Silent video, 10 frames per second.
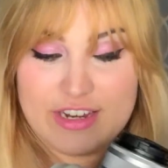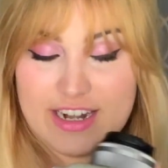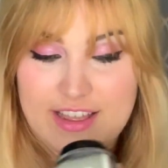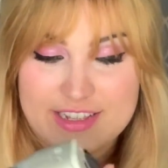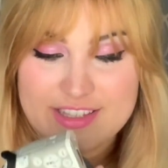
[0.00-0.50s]

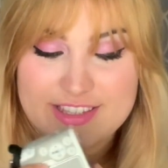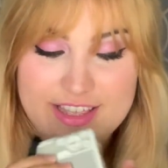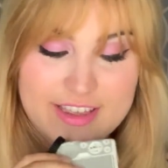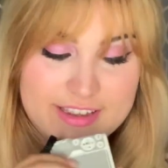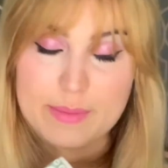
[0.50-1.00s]
realise
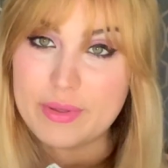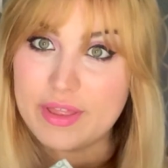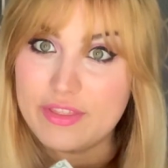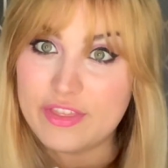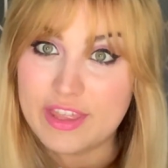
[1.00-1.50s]
that the
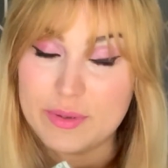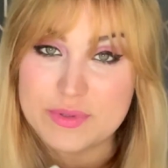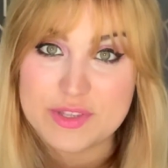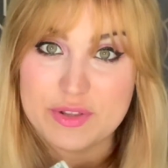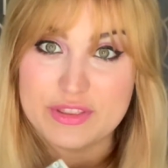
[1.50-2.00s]
perth thing
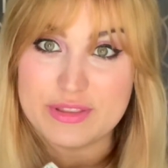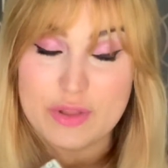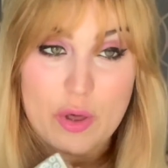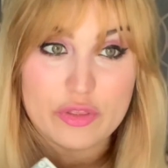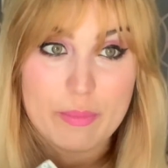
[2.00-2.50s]
was
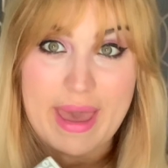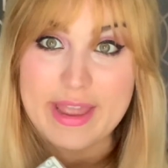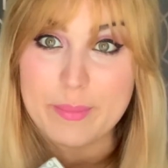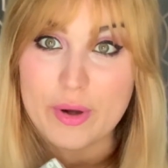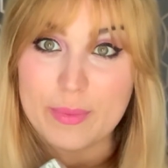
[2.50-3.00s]
not on the
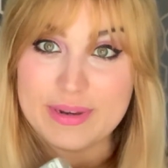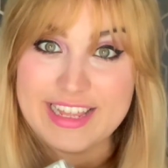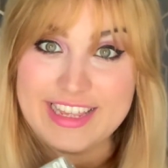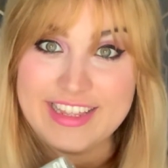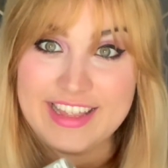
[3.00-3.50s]
back
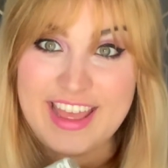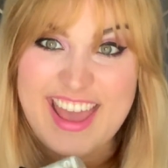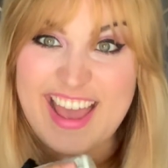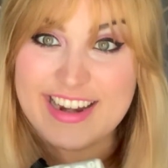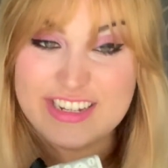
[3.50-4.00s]
properly,
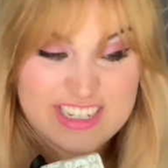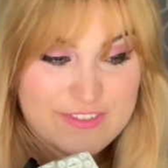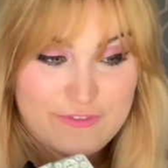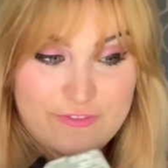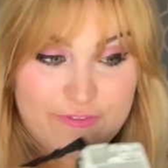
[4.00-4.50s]
and it just
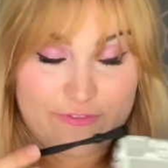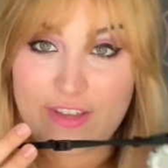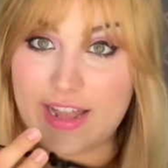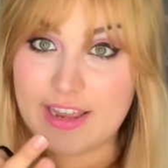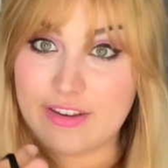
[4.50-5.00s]

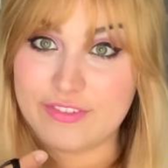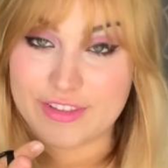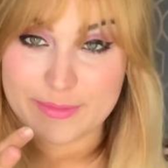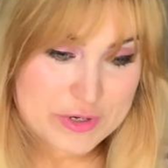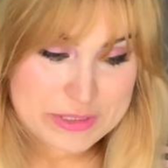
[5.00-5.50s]
fell out of
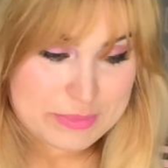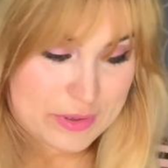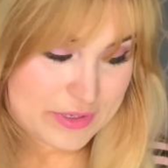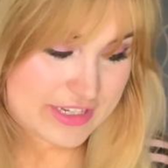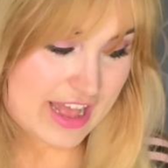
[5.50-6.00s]
the
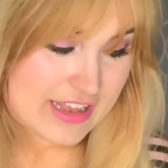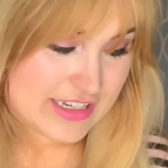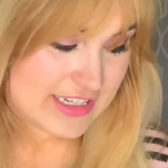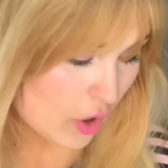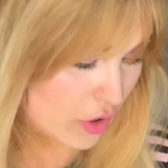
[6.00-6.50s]
tripod
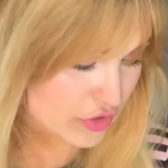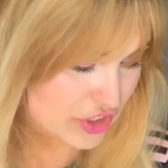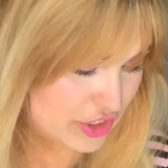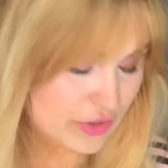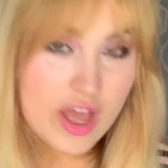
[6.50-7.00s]
and
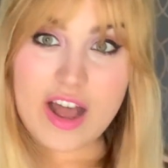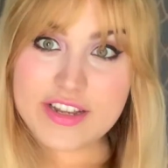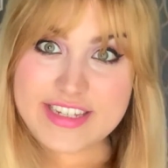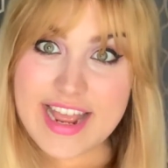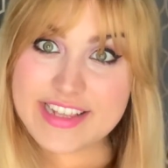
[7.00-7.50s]
onto the
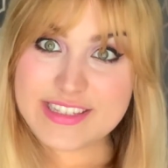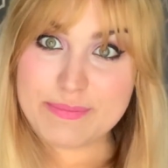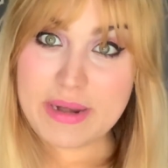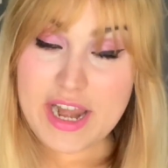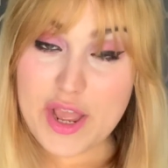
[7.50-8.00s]
hard desk
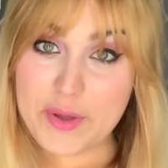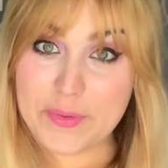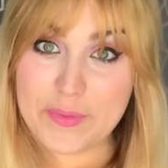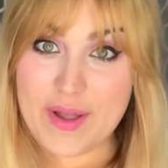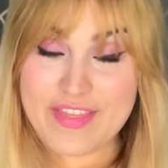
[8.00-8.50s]

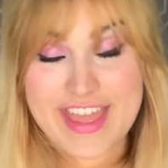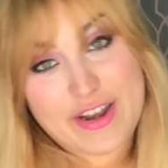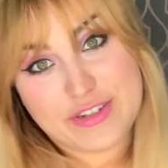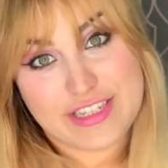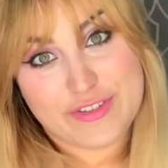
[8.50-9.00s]
below and then
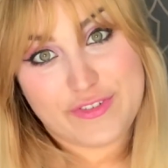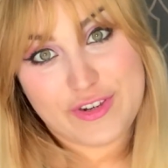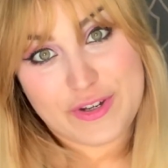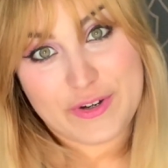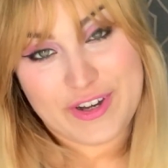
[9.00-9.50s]
onto the
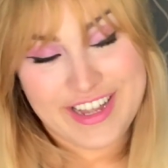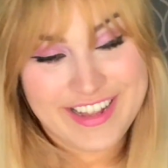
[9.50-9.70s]
floor.